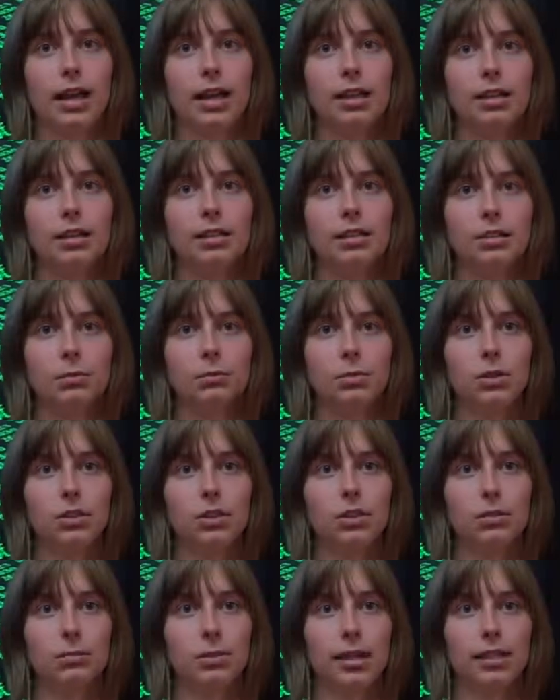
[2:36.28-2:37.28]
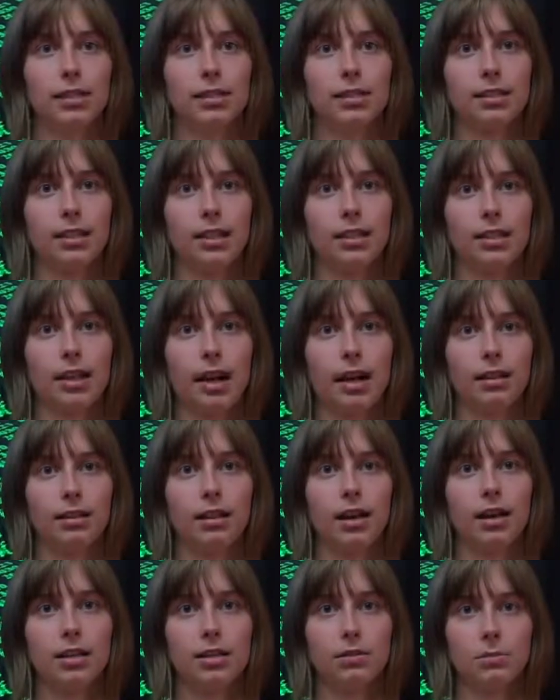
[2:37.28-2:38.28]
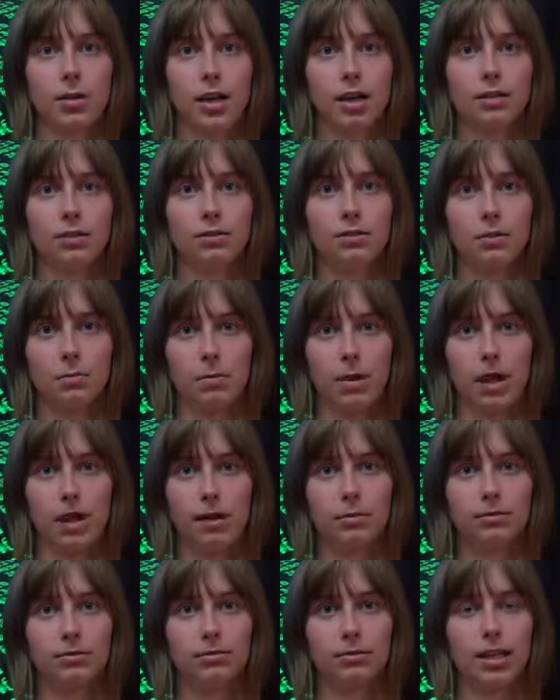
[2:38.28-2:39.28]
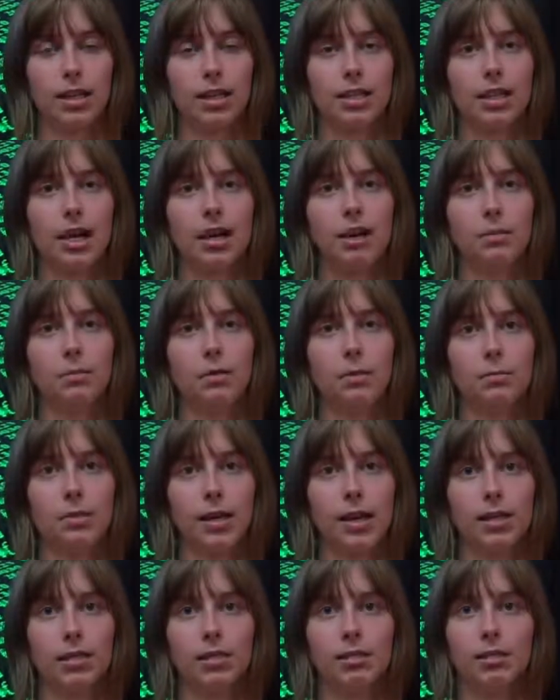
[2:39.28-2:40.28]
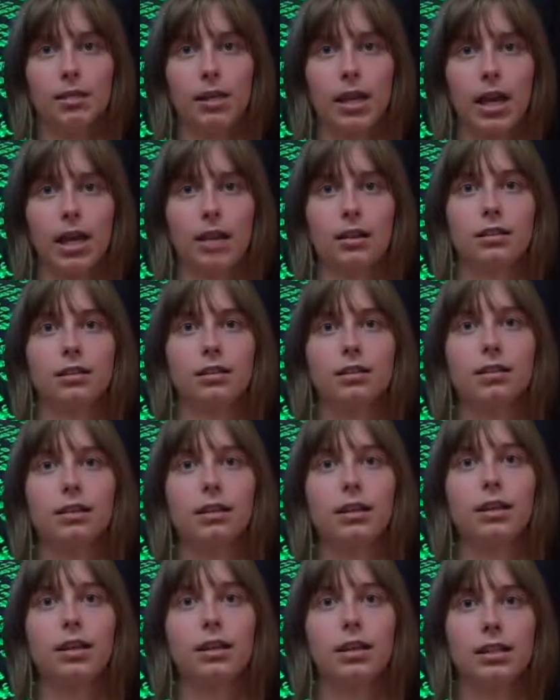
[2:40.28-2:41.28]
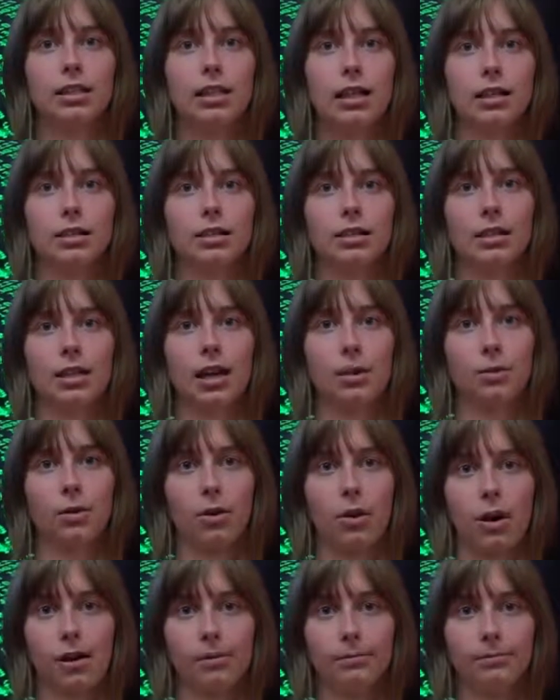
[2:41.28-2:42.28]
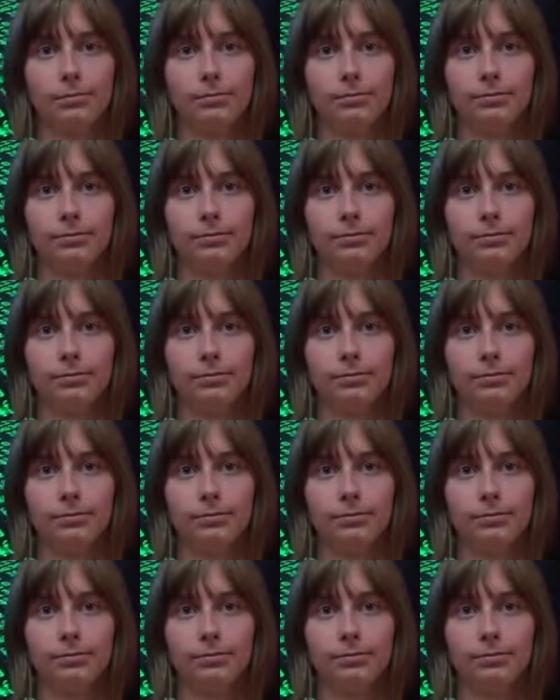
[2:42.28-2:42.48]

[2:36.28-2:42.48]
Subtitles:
These computers may send out large amounts of spam, attack web pages, and conduct cybercrime.